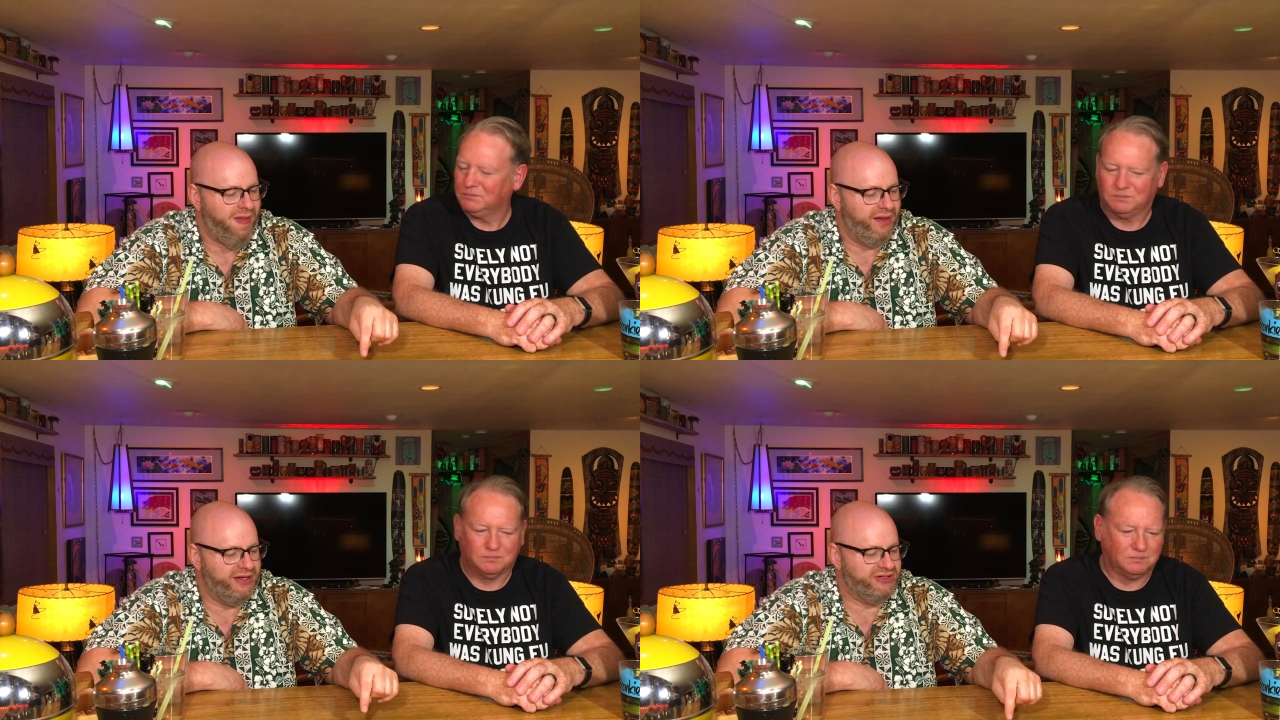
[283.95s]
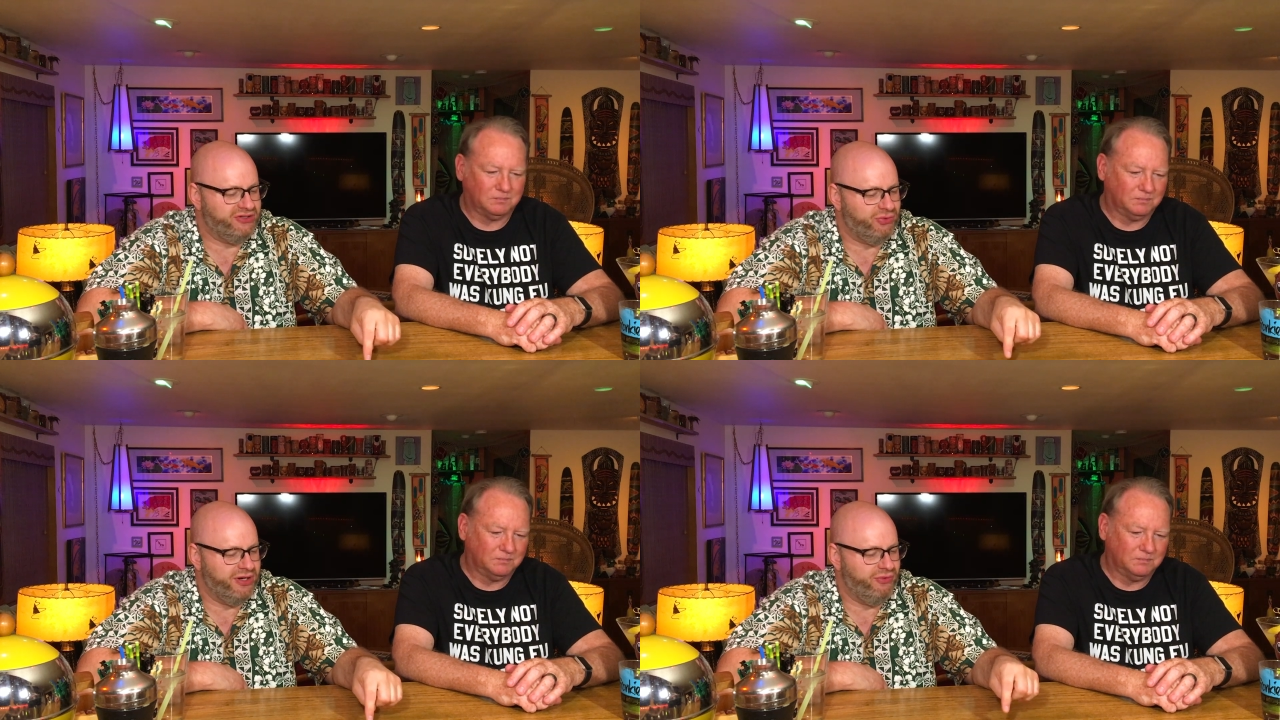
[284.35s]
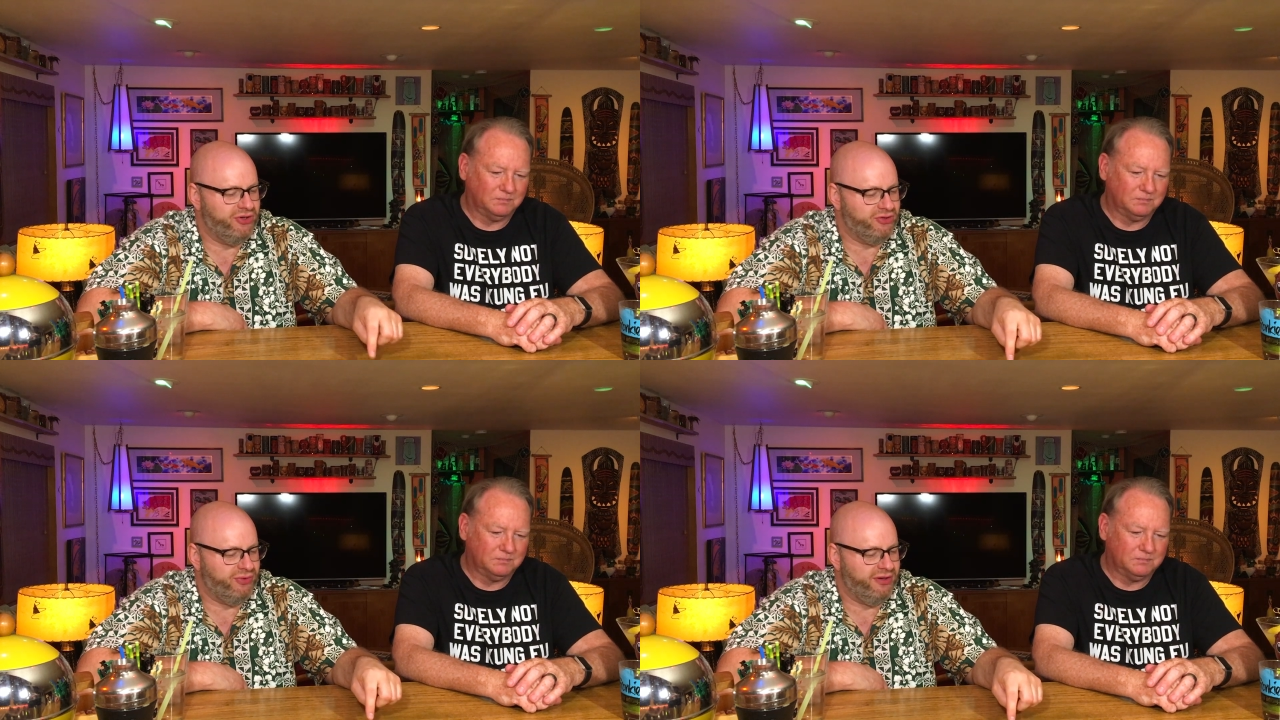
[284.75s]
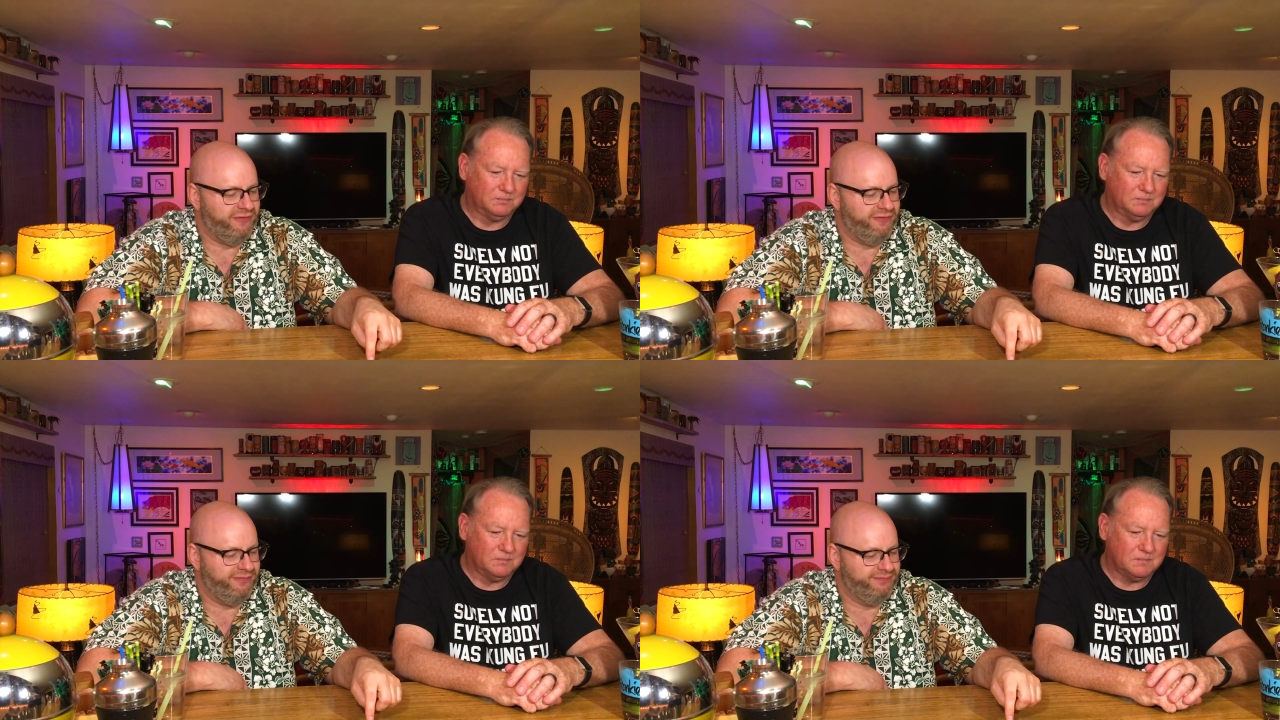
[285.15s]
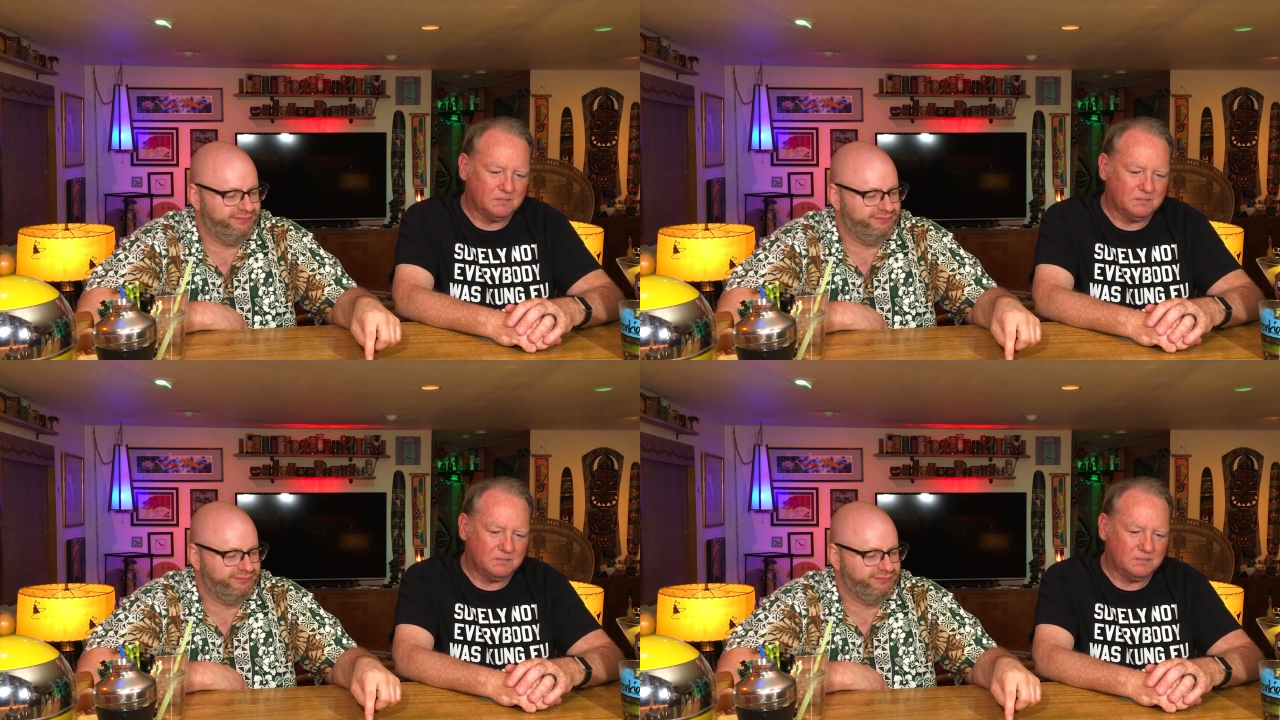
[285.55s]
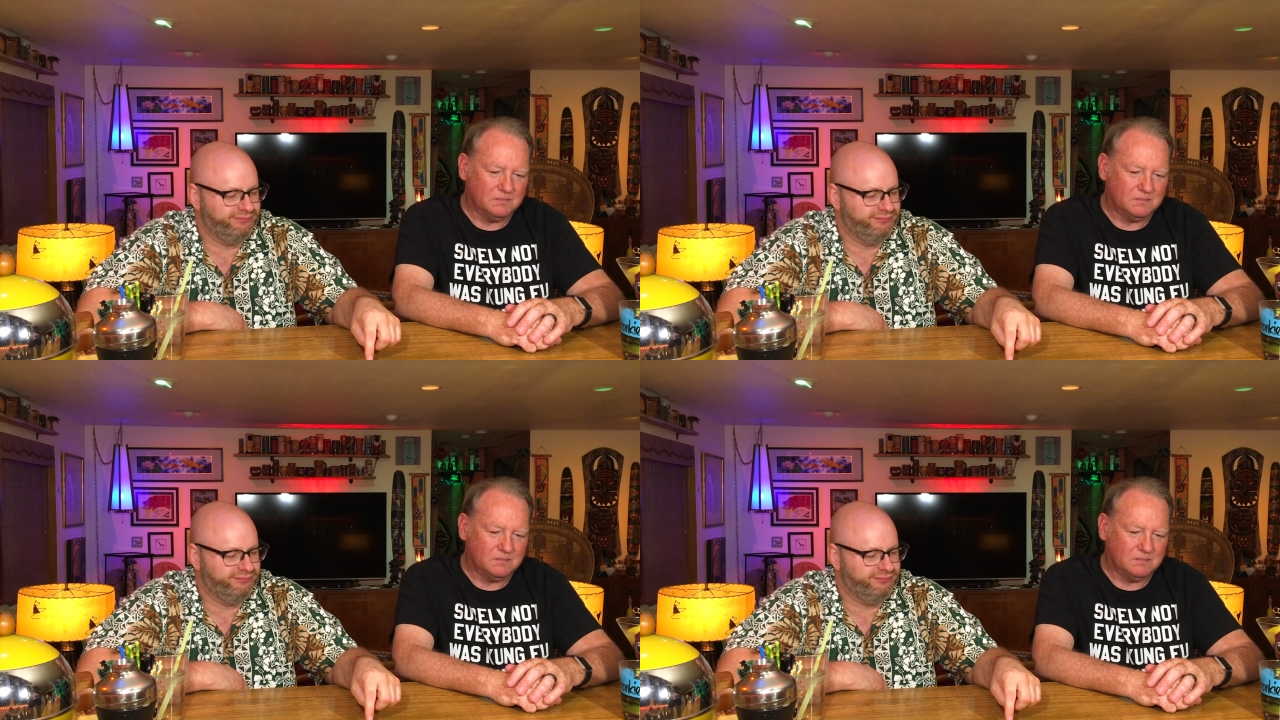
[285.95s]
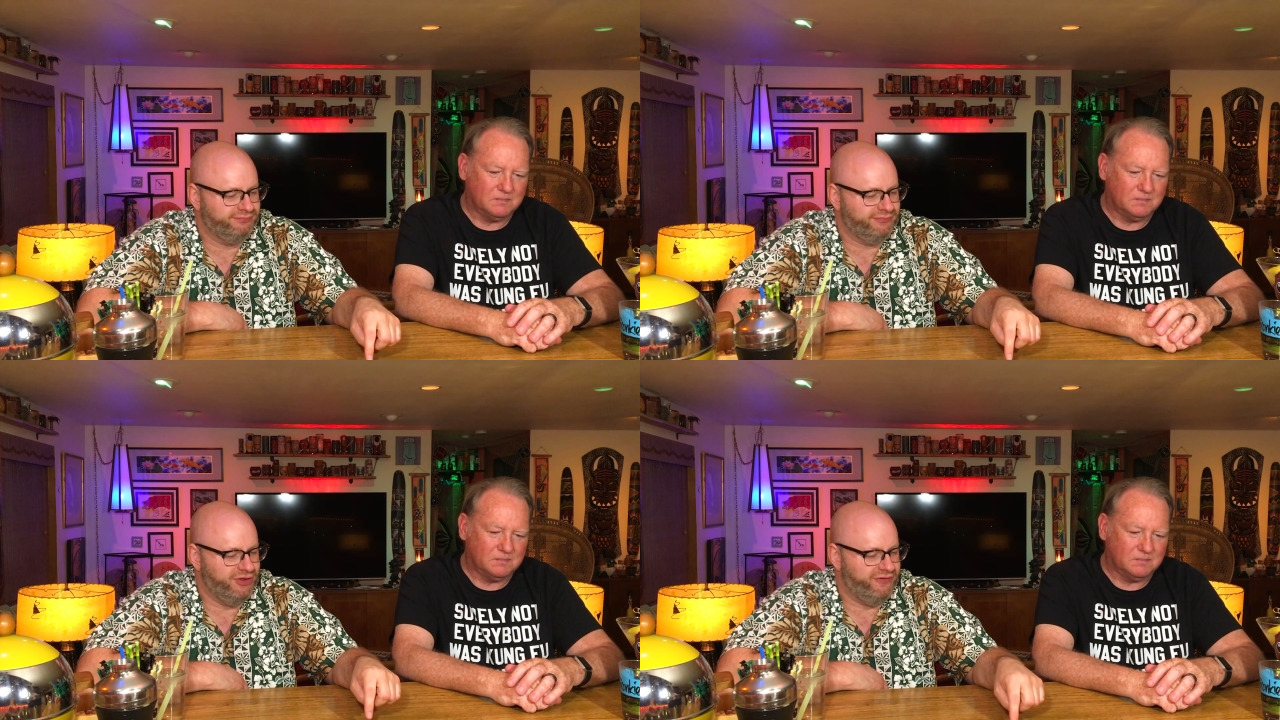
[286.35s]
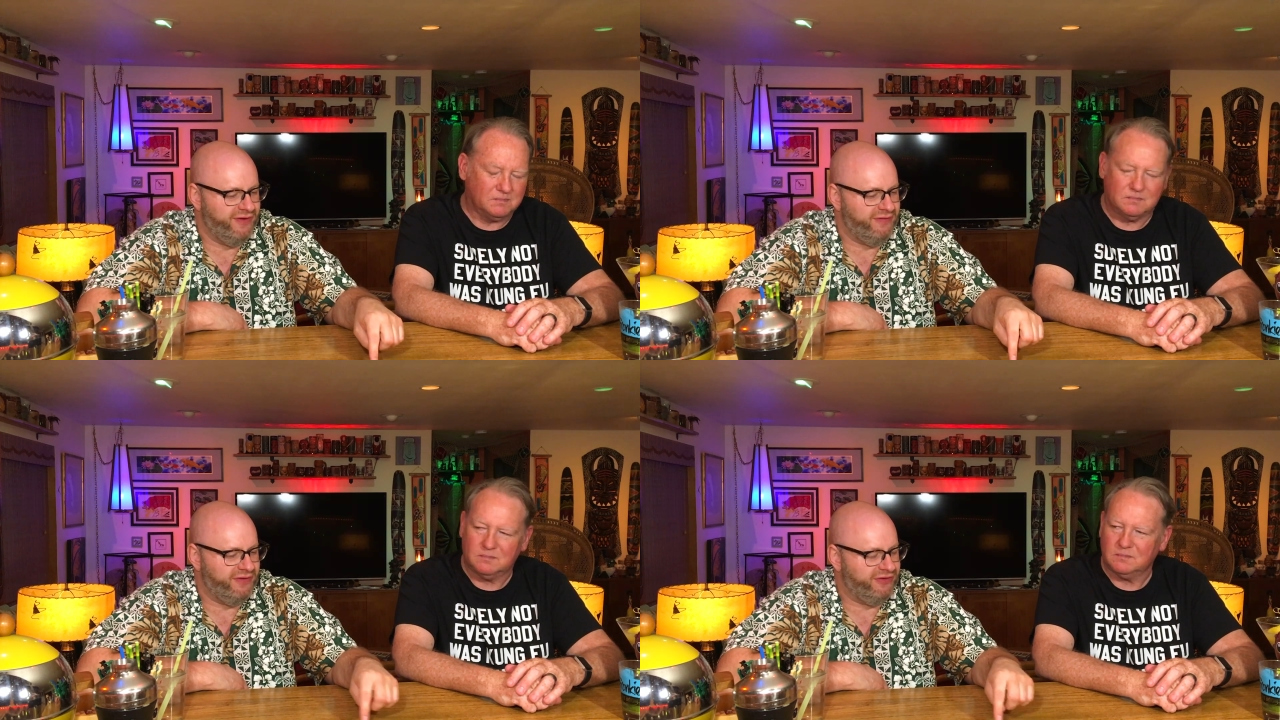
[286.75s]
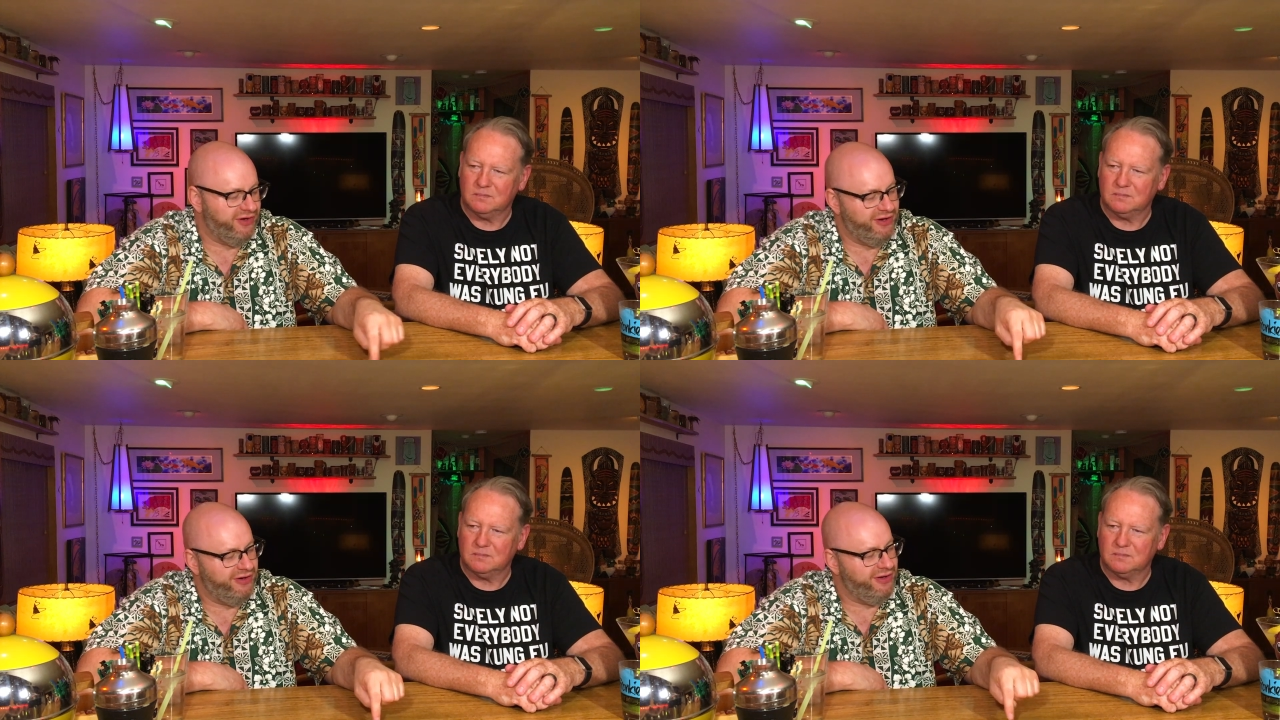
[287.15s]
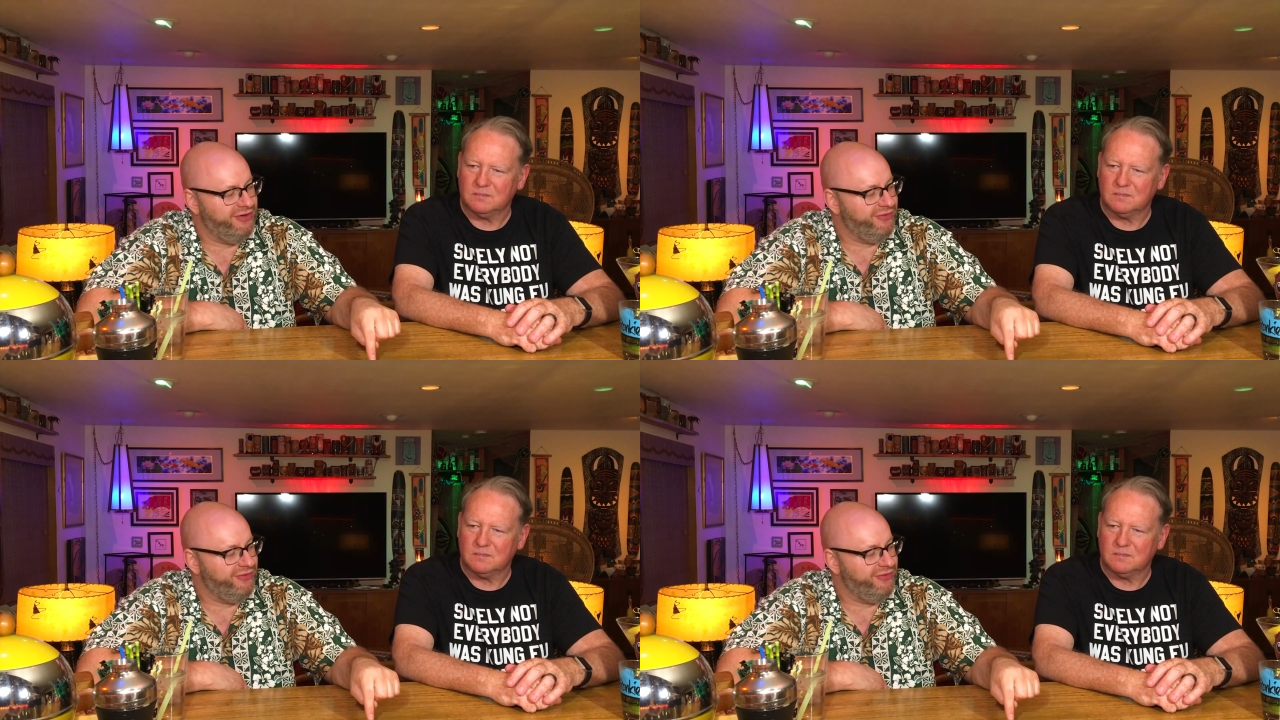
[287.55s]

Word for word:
Speaker 1: is 2112 your favorite song on